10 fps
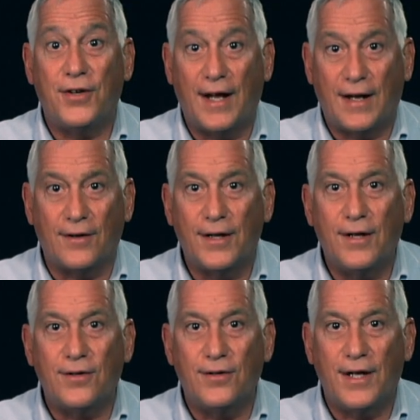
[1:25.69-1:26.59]
and
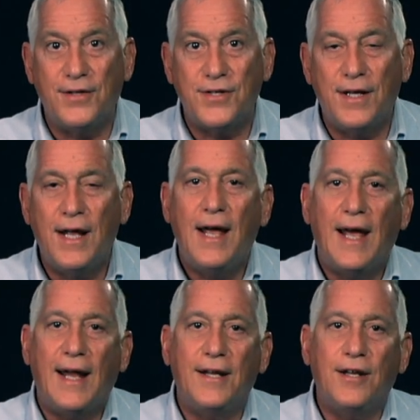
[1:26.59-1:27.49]
Analytical Engine,
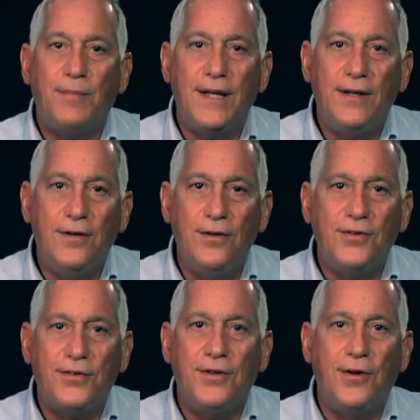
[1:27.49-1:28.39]
and it could be
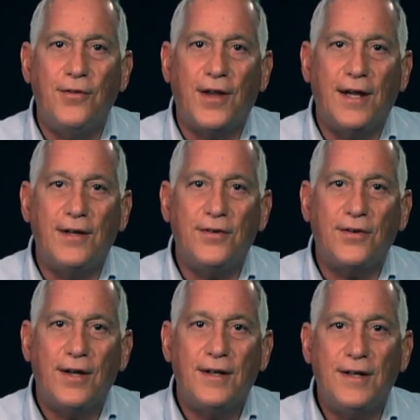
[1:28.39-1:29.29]
used to do
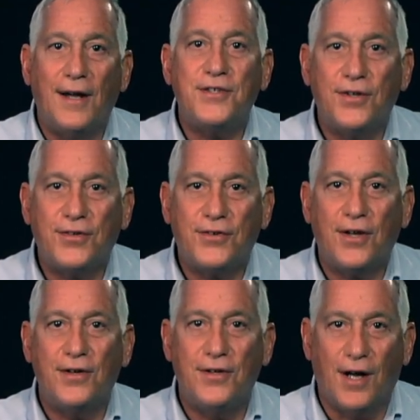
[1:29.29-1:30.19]
things, not just
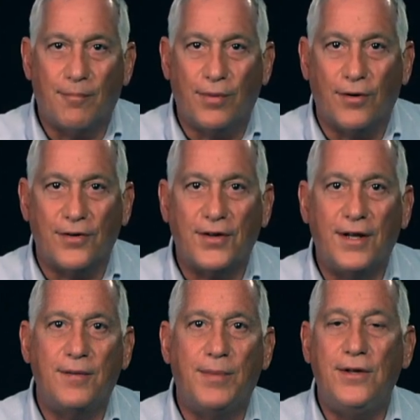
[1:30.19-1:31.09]
numbers.
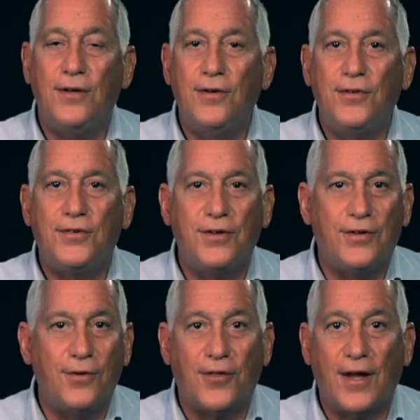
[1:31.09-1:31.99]
It could be used to
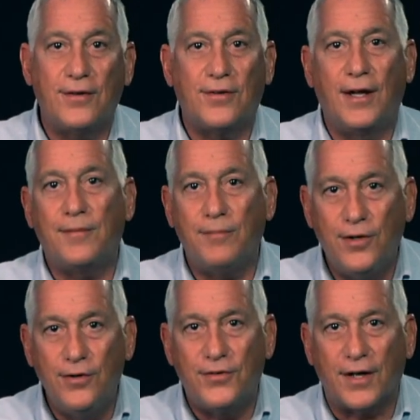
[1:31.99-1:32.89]
do things like
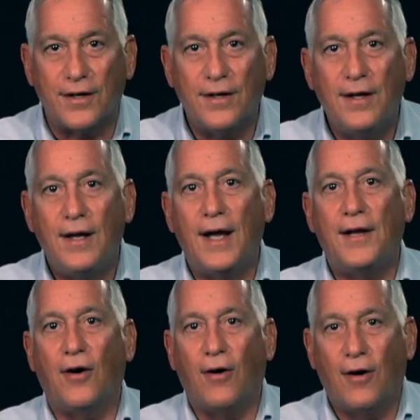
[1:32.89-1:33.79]
music
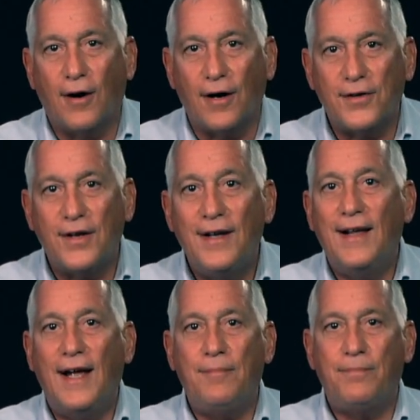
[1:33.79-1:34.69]
and art
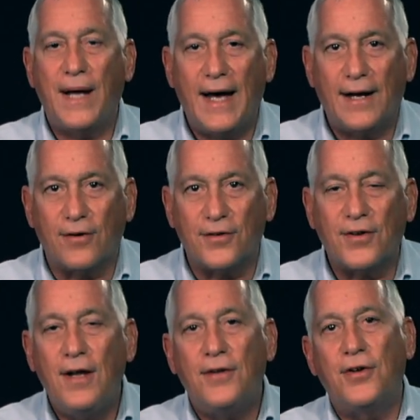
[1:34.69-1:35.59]
and patterns.
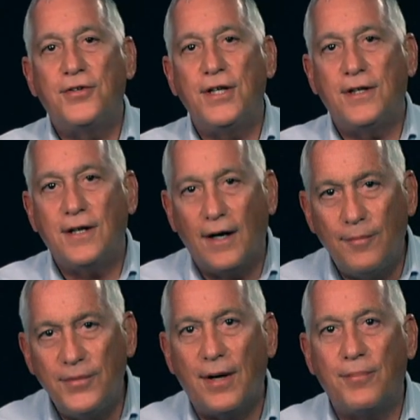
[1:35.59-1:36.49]
So she
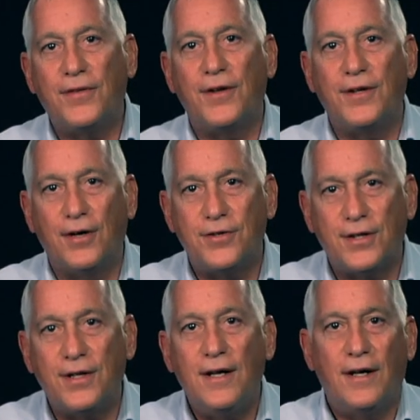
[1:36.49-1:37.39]
comes up with the
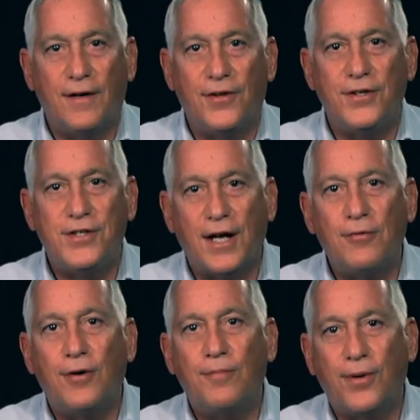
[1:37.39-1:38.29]
notion of the
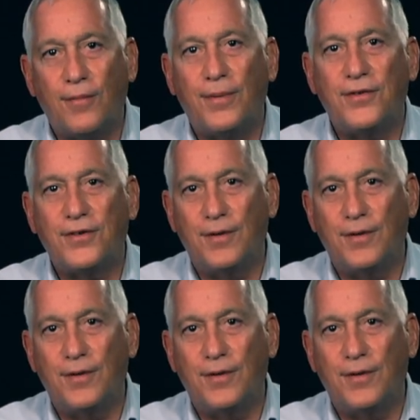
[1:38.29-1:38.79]
general purpose